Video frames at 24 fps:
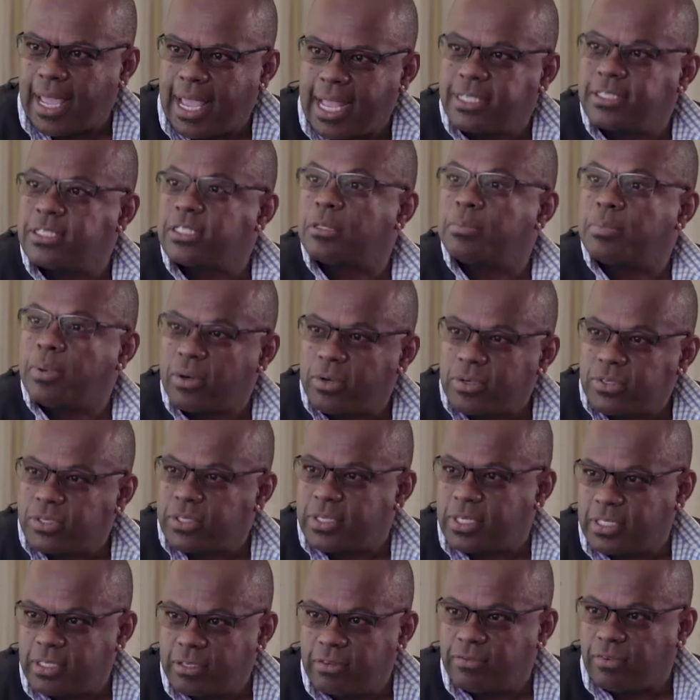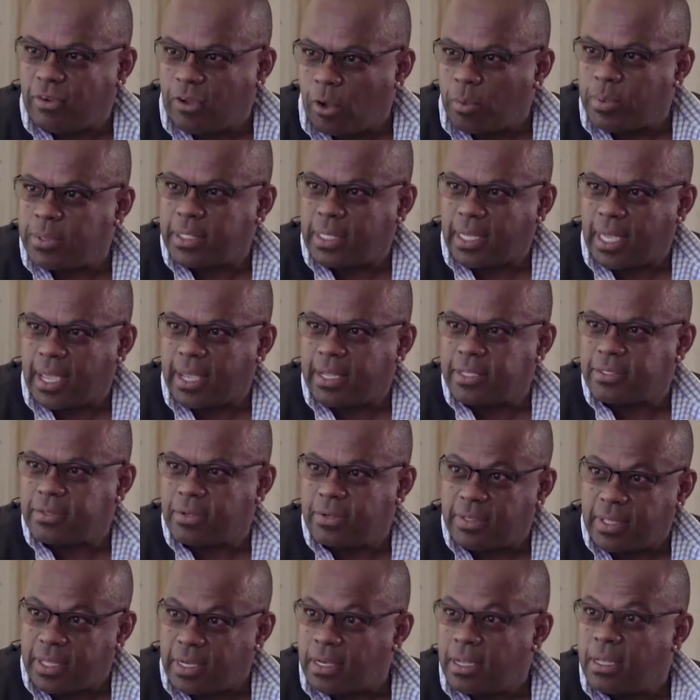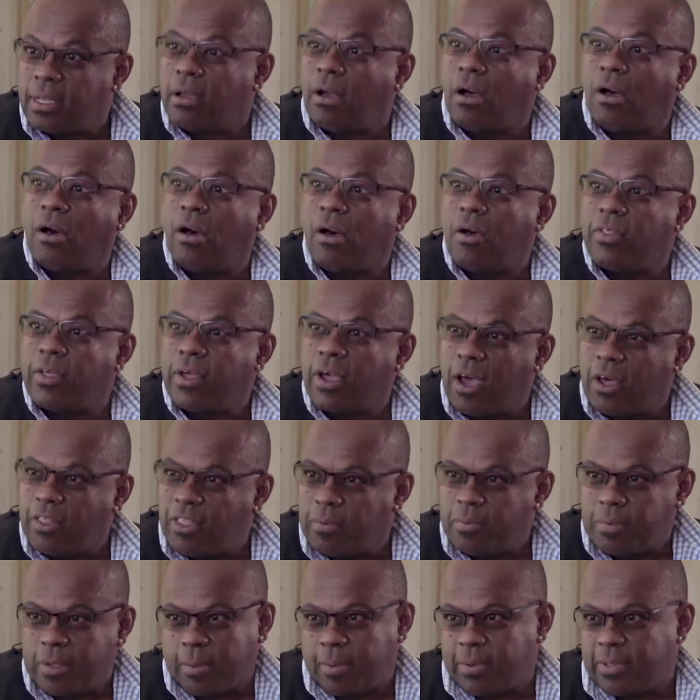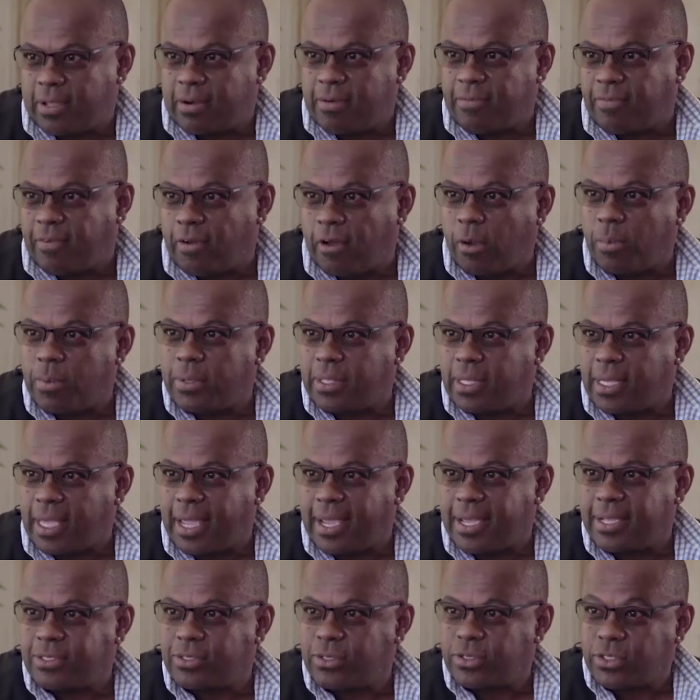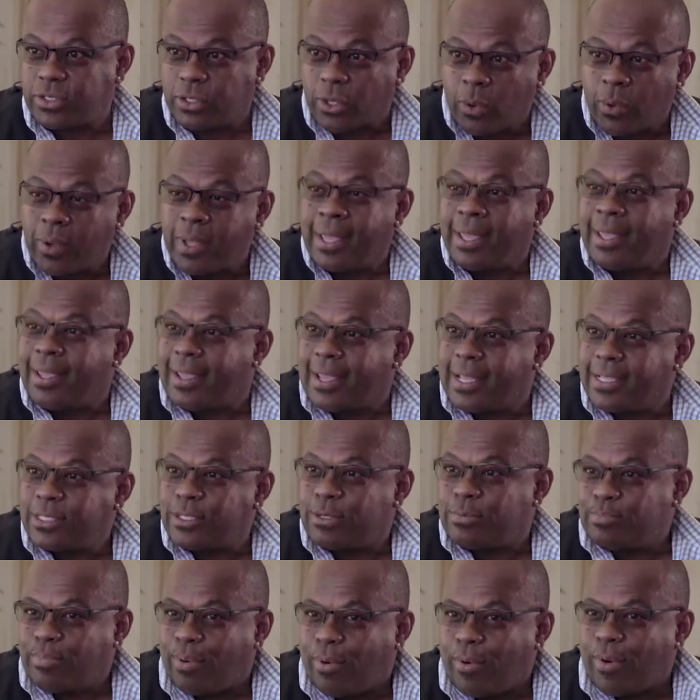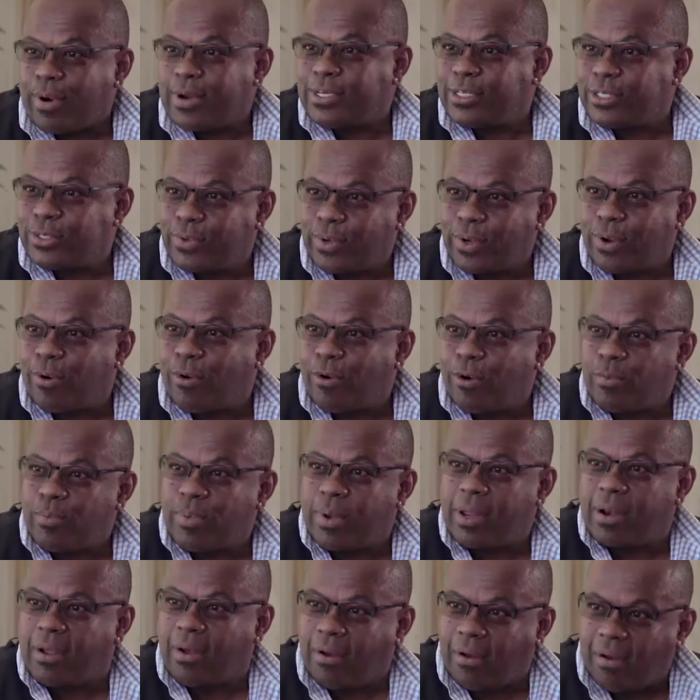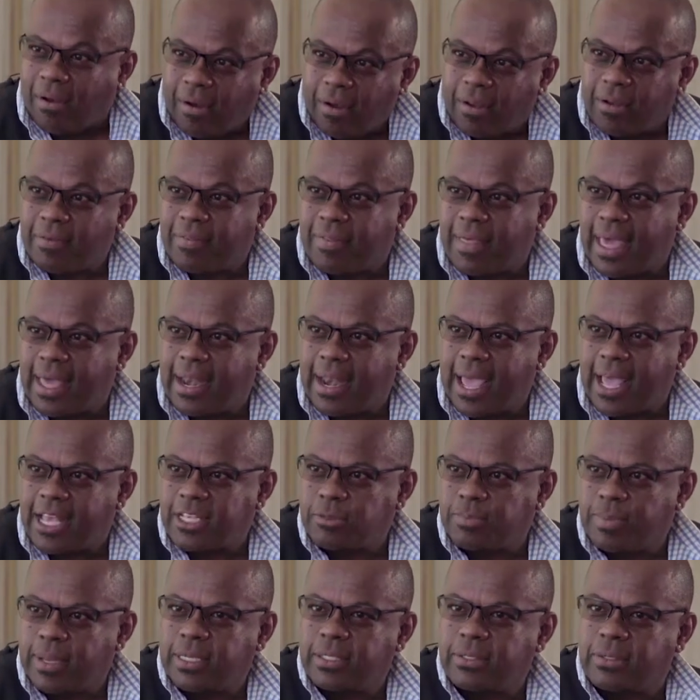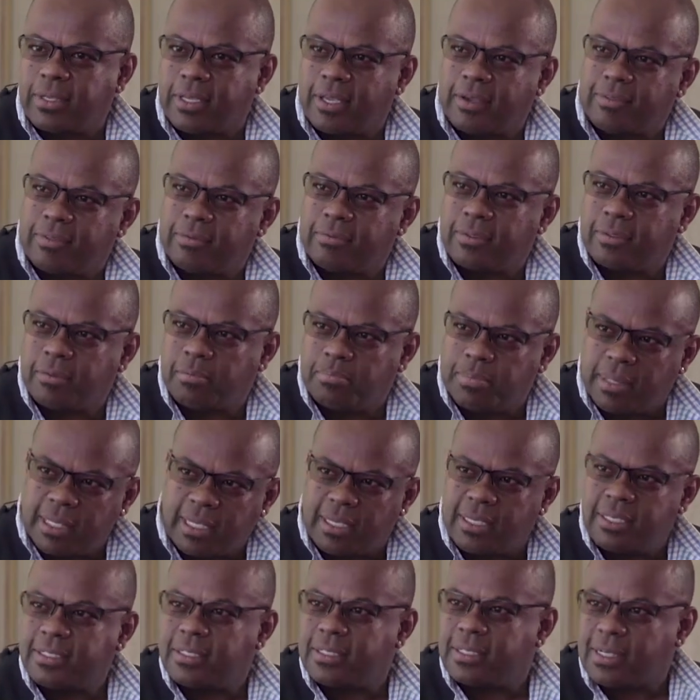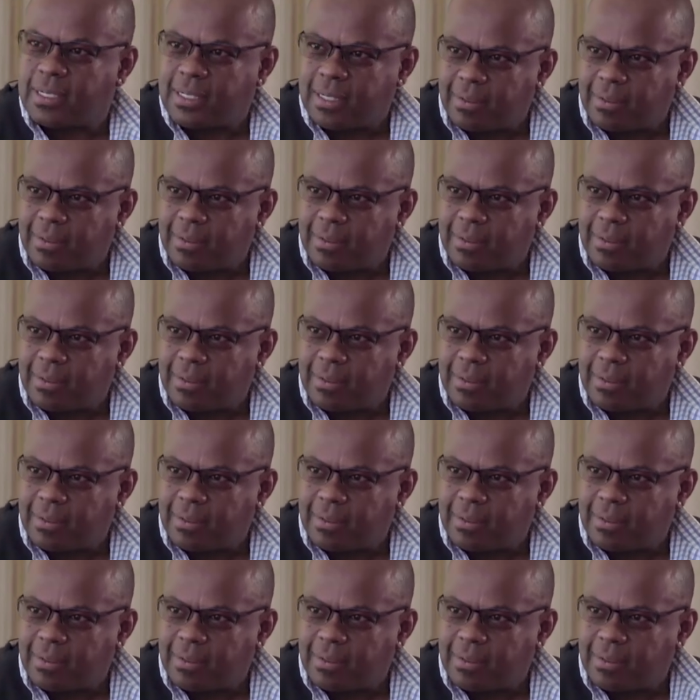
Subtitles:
It's the person that's involved with the cancer and then all the other people that are involved with the cancer. So it's important to incorporate all of that aspect to give them some peace and